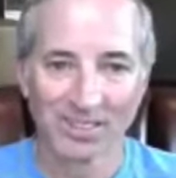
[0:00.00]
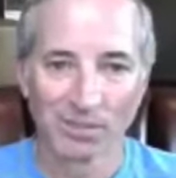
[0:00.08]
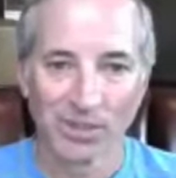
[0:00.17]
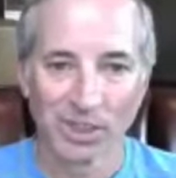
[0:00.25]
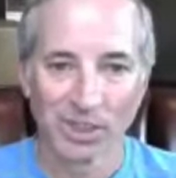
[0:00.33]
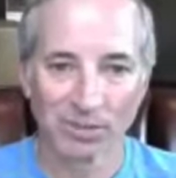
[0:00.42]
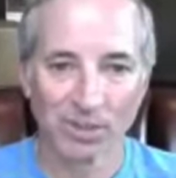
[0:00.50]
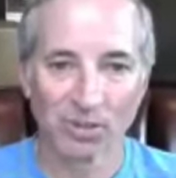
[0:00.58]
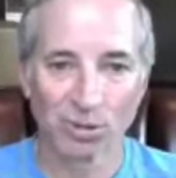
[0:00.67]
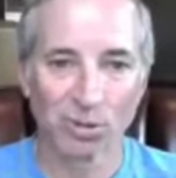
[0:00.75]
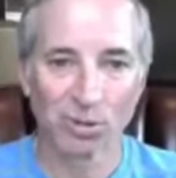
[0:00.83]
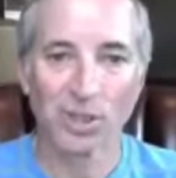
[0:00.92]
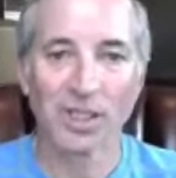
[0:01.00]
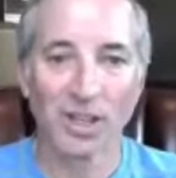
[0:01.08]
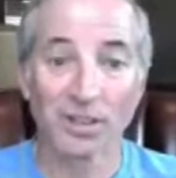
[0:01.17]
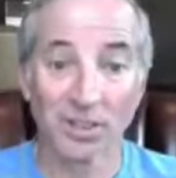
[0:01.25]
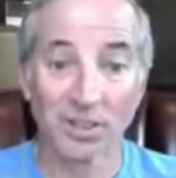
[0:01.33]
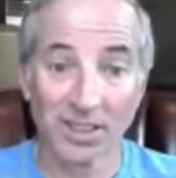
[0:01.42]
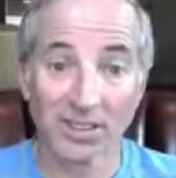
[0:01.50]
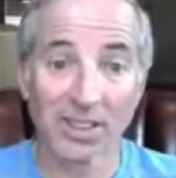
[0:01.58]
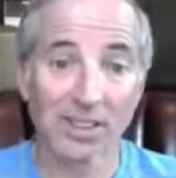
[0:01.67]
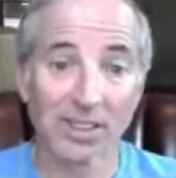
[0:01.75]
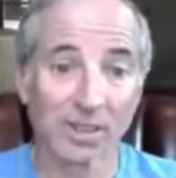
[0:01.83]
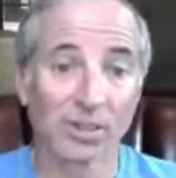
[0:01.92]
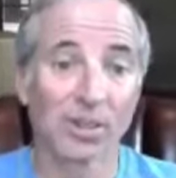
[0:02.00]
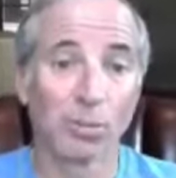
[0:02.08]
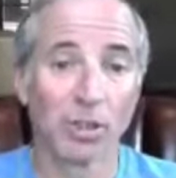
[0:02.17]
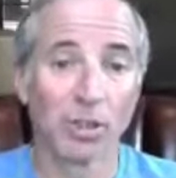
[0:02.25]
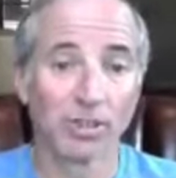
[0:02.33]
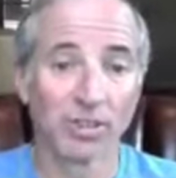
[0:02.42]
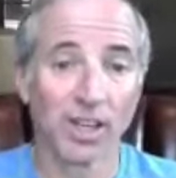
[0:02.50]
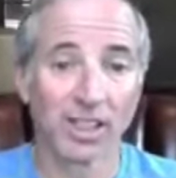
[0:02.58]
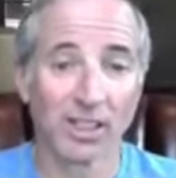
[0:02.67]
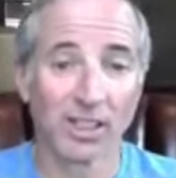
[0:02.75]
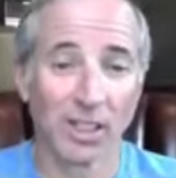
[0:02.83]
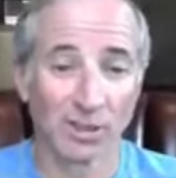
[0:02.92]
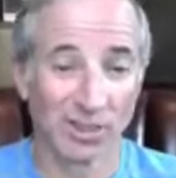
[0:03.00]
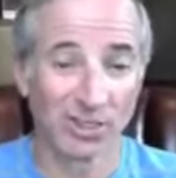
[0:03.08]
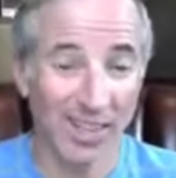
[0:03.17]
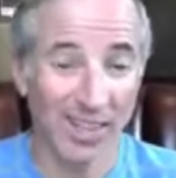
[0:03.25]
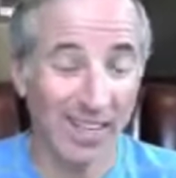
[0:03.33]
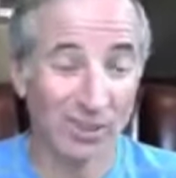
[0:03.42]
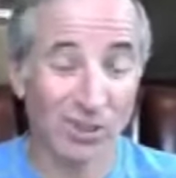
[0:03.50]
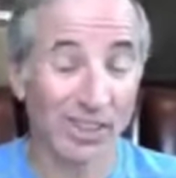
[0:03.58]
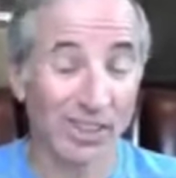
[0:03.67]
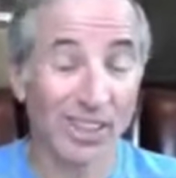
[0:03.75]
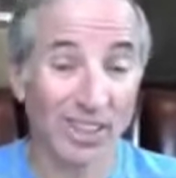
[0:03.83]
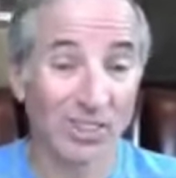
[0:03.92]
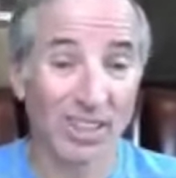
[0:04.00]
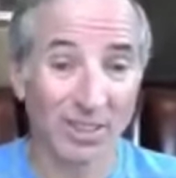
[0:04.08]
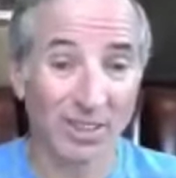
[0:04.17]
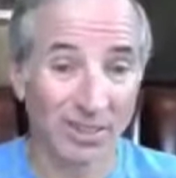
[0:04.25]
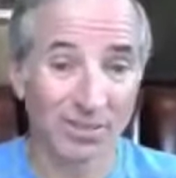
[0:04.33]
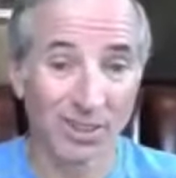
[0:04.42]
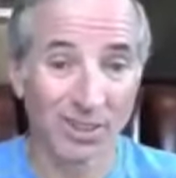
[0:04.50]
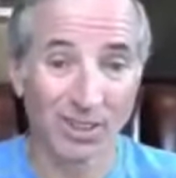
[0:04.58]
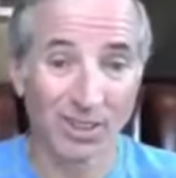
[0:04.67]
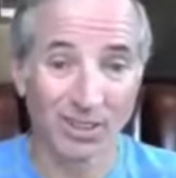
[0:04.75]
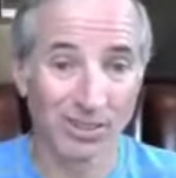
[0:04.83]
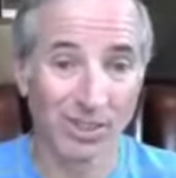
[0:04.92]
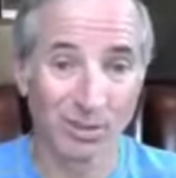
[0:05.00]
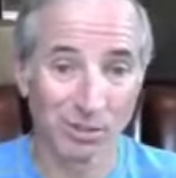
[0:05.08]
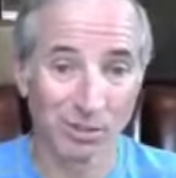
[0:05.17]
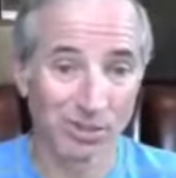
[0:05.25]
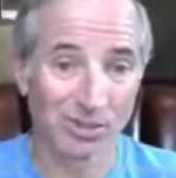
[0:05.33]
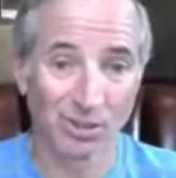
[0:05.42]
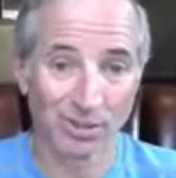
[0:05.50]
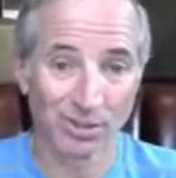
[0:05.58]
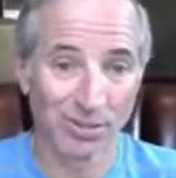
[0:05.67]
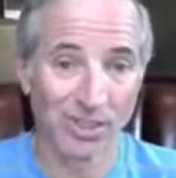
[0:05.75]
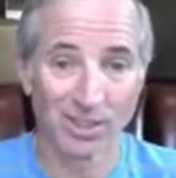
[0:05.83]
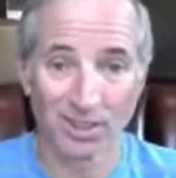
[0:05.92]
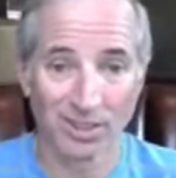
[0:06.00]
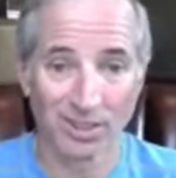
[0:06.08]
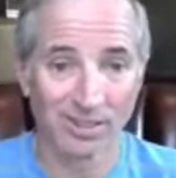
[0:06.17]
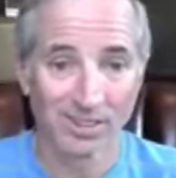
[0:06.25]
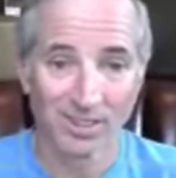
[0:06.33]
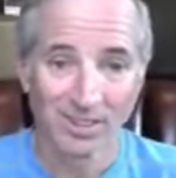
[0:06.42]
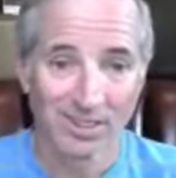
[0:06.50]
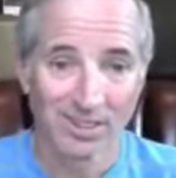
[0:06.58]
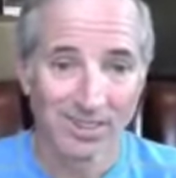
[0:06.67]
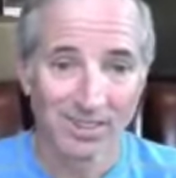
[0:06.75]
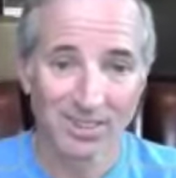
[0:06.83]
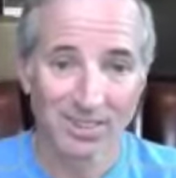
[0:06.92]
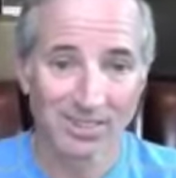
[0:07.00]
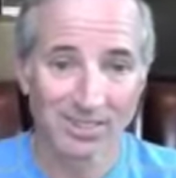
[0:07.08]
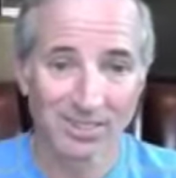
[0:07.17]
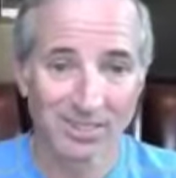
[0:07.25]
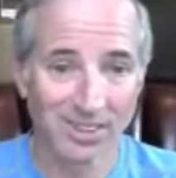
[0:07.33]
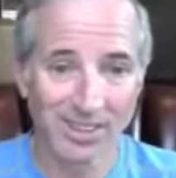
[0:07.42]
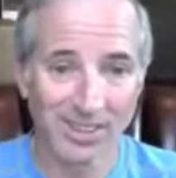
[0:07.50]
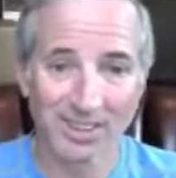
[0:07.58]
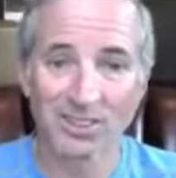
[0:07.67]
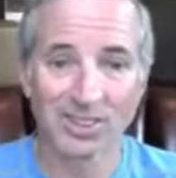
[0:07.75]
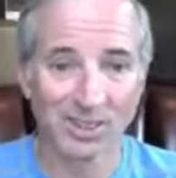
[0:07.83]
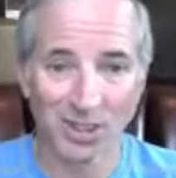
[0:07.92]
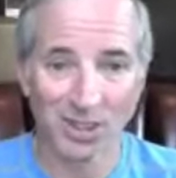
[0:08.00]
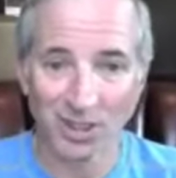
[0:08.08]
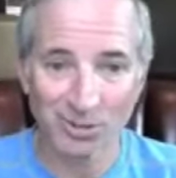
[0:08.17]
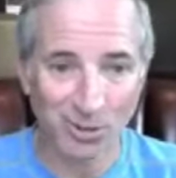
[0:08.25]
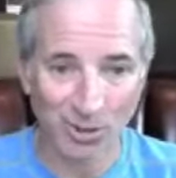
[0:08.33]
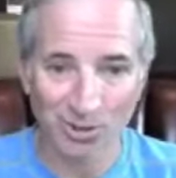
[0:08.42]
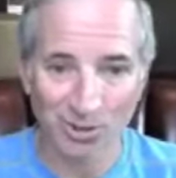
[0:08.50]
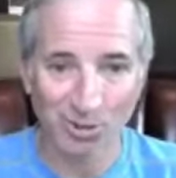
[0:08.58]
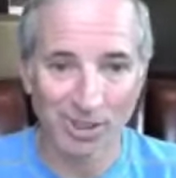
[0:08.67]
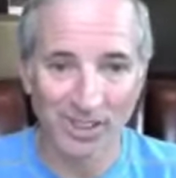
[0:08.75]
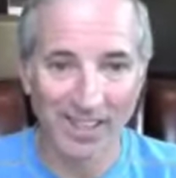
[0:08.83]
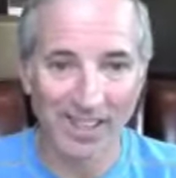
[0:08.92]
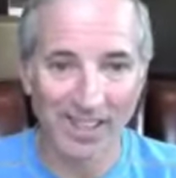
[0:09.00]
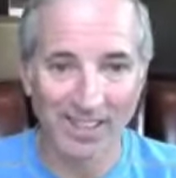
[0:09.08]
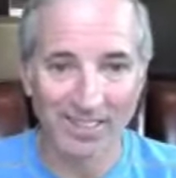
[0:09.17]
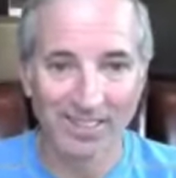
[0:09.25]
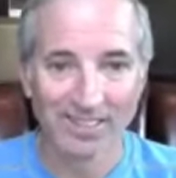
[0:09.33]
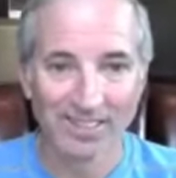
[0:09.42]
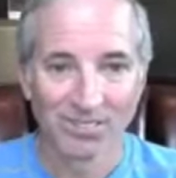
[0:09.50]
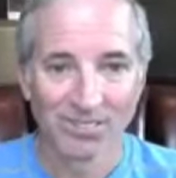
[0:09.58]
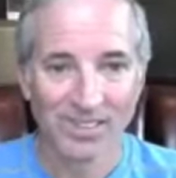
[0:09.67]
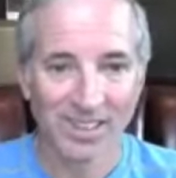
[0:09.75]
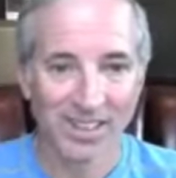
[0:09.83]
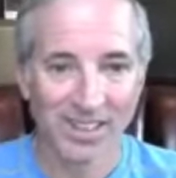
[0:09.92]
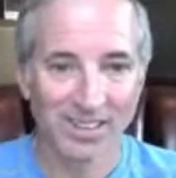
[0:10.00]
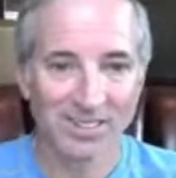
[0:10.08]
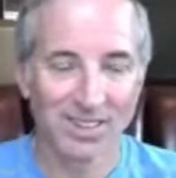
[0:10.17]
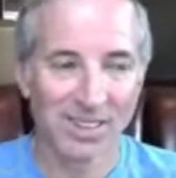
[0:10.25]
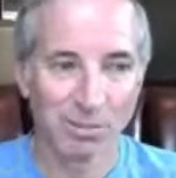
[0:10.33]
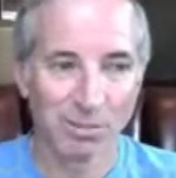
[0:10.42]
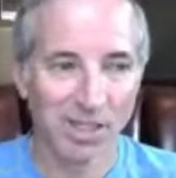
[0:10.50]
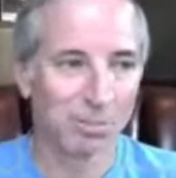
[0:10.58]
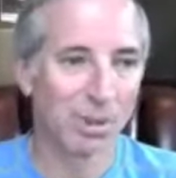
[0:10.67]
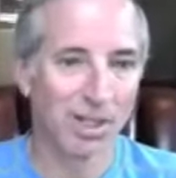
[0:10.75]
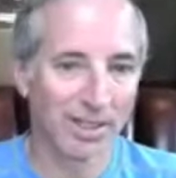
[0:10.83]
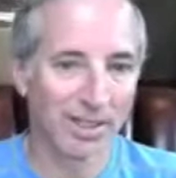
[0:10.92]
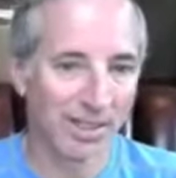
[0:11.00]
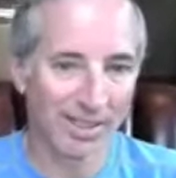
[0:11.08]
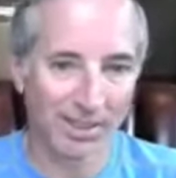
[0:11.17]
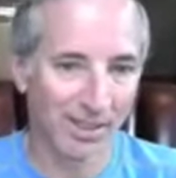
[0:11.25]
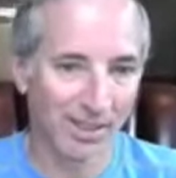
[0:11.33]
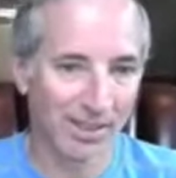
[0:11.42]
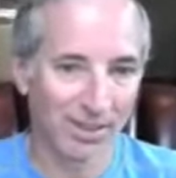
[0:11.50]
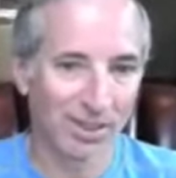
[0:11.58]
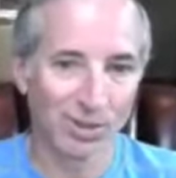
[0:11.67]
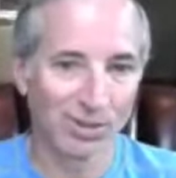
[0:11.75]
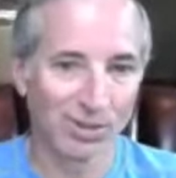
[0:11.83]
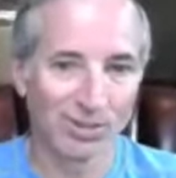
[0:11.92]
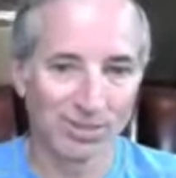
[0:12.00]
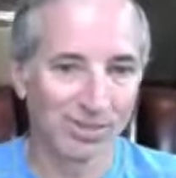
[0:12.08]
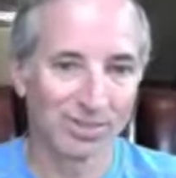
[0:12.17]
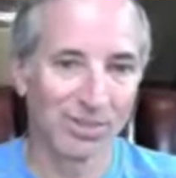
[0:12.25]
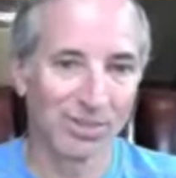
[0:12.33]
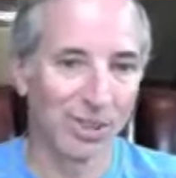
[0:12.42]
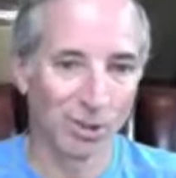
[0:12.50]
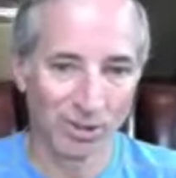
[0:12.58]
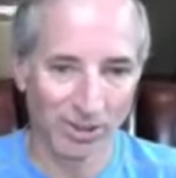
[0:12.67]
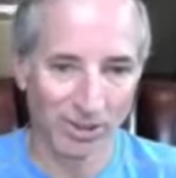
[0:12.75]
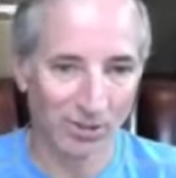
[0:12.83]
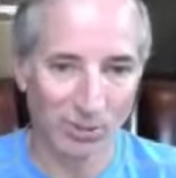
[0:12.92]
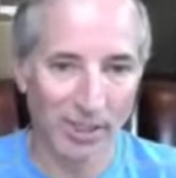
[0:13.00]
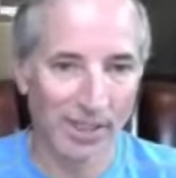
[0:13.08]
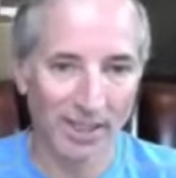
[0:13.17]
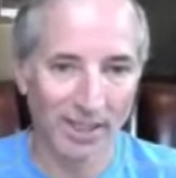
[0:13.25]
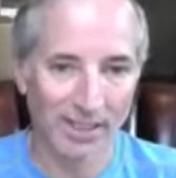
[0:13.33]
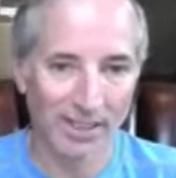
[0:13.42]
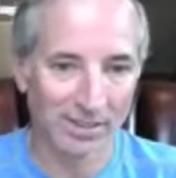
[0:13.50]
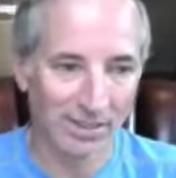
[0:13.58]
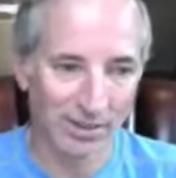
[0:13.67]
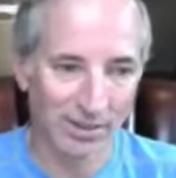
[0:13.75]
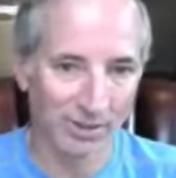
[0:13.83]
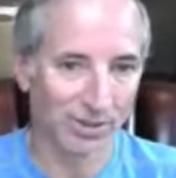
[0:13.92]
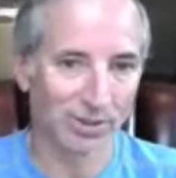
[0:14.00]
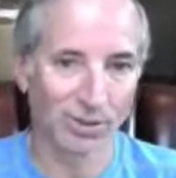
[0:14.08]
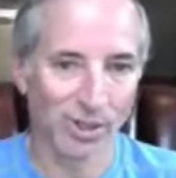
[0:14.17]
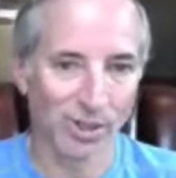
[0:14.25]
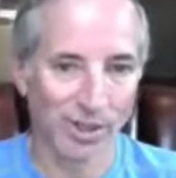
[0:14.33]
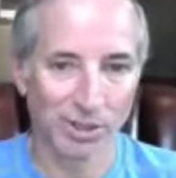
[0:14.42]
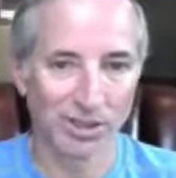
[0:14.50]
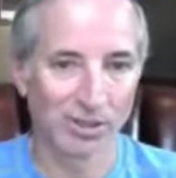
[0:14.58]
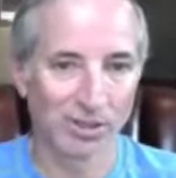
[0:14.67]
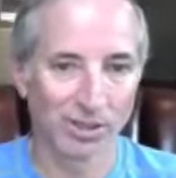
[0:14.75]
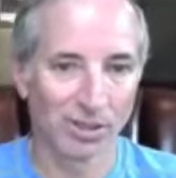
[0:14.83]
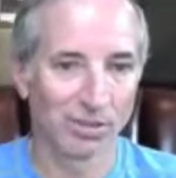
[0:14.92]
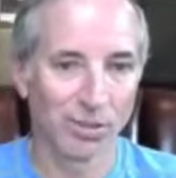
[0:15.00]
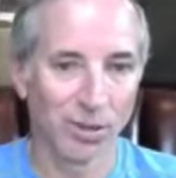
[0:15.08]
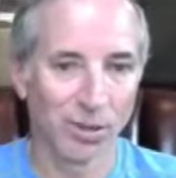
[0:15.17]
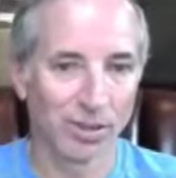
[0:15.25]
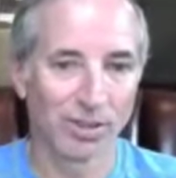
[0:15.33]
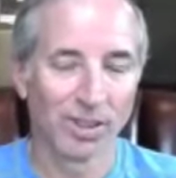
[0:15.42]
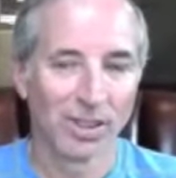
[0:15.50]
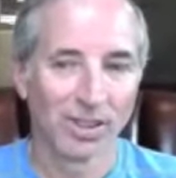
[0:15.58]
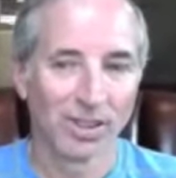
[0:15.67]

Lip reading: If it's truly authentic and someone saying, this is actually is how I feel, is that I'm just sort of here to get to the golf course one day, and I'm not bought in, and I don't feel this way that you're describing, and so forth.